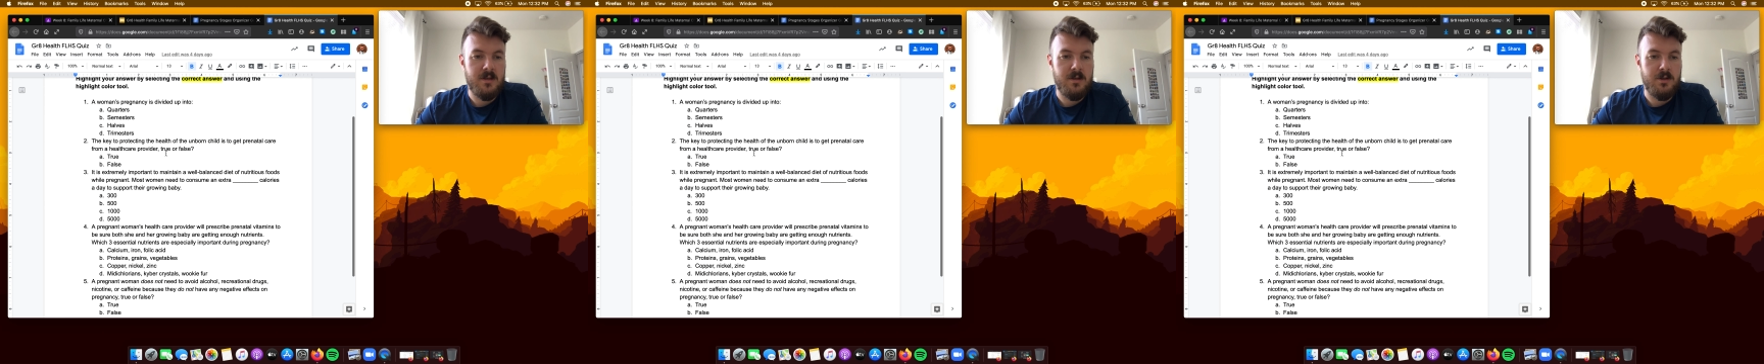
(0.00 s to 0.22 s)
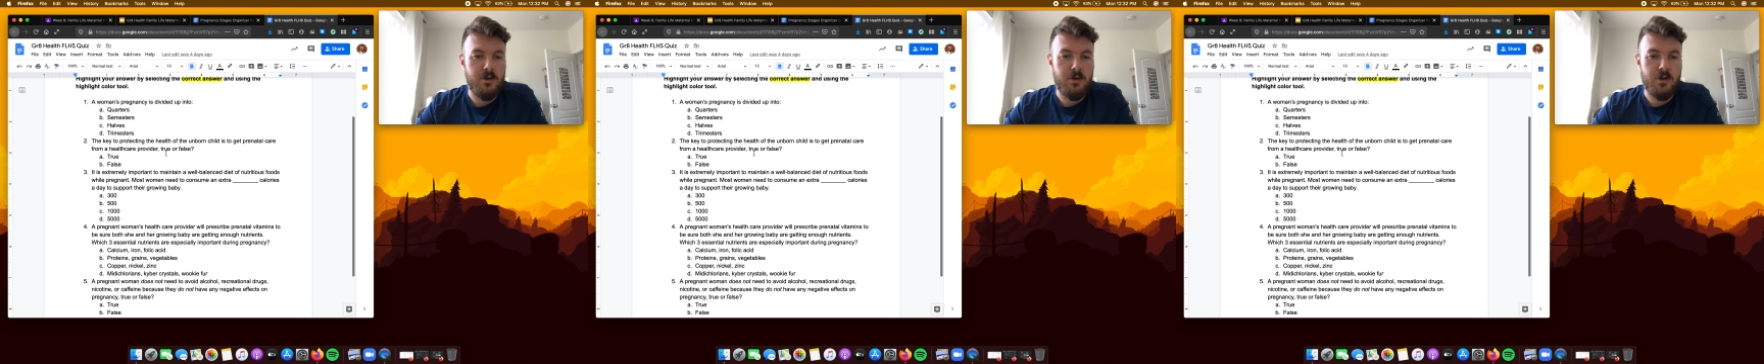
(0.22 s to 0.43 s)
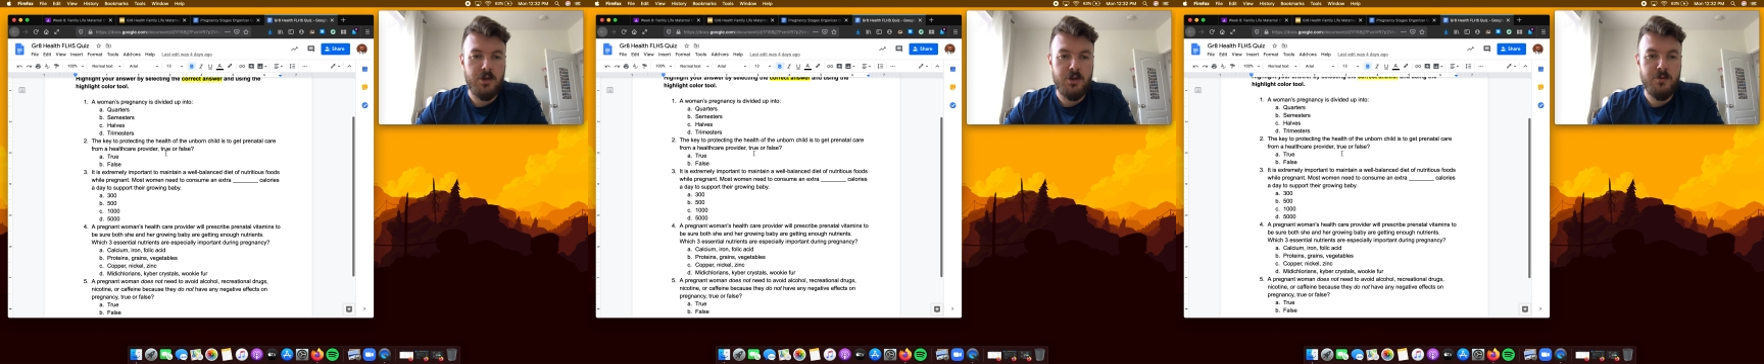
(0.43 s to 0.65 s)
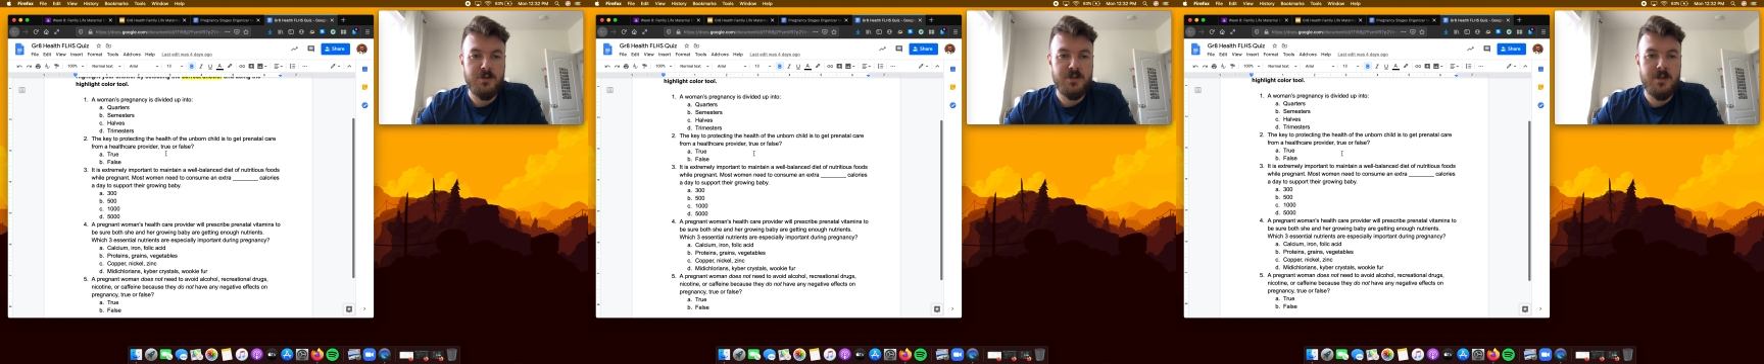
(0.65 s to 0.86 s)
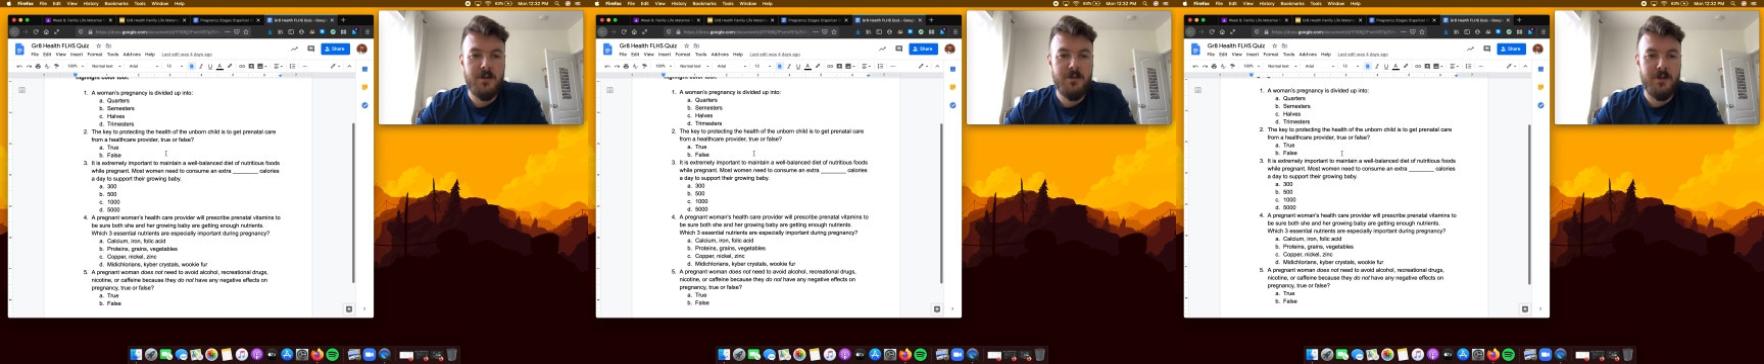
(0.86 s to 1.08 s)
You can use
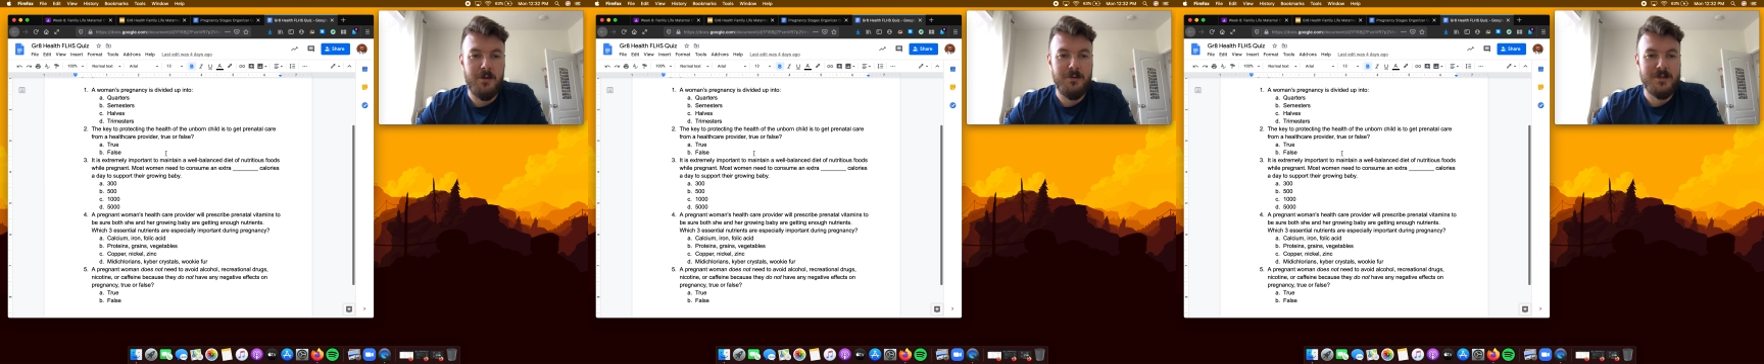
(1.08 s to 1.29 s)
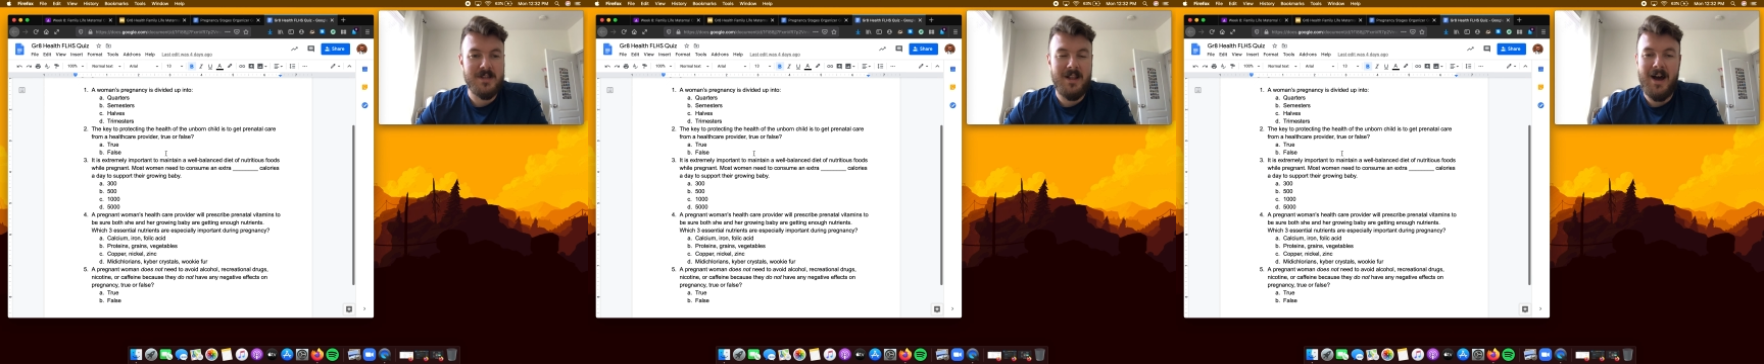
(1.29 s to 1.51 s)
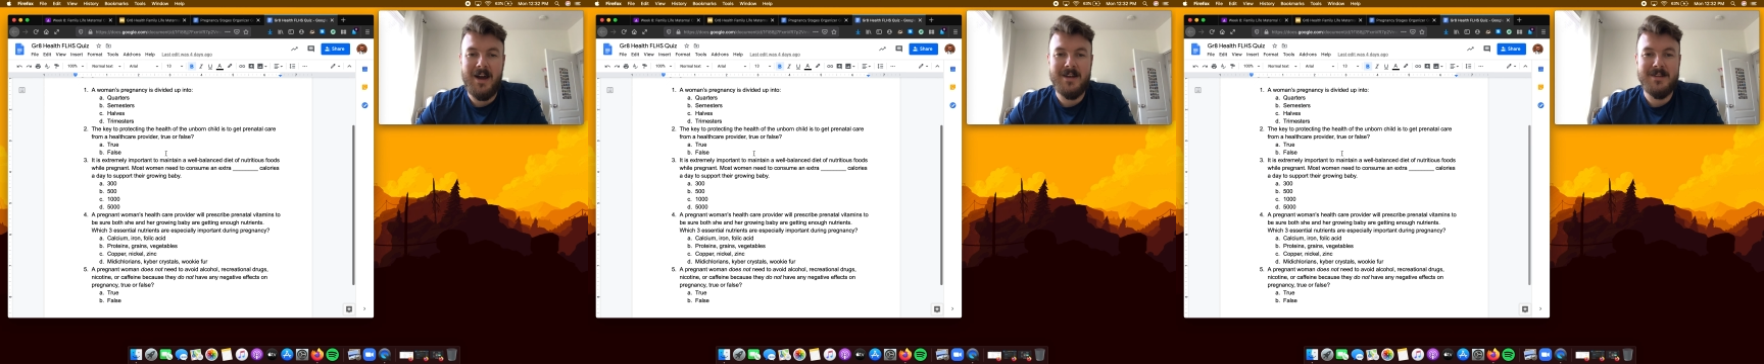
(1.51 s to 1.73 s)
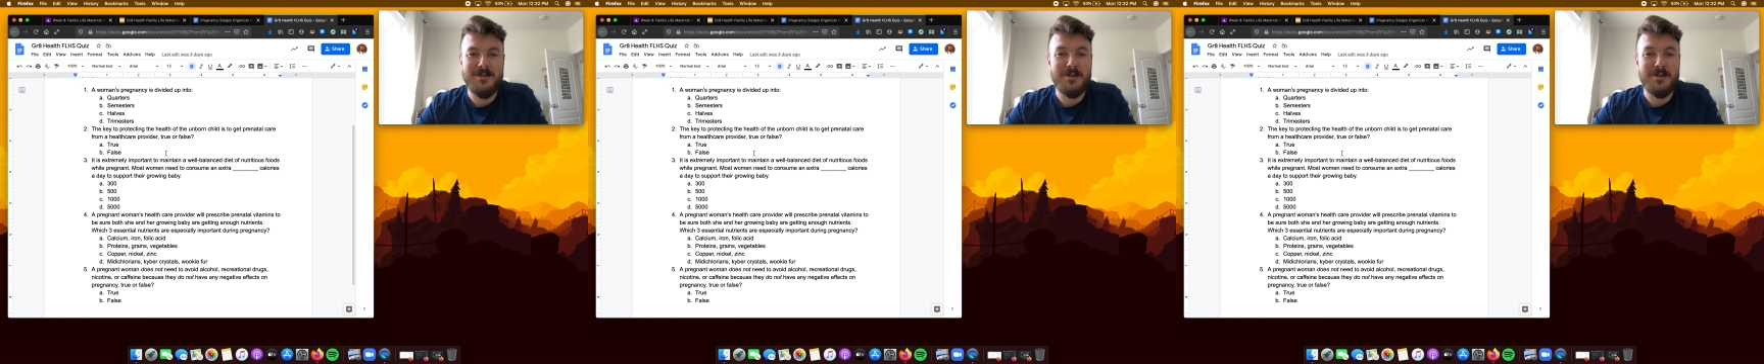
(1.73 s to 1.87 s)
those slides.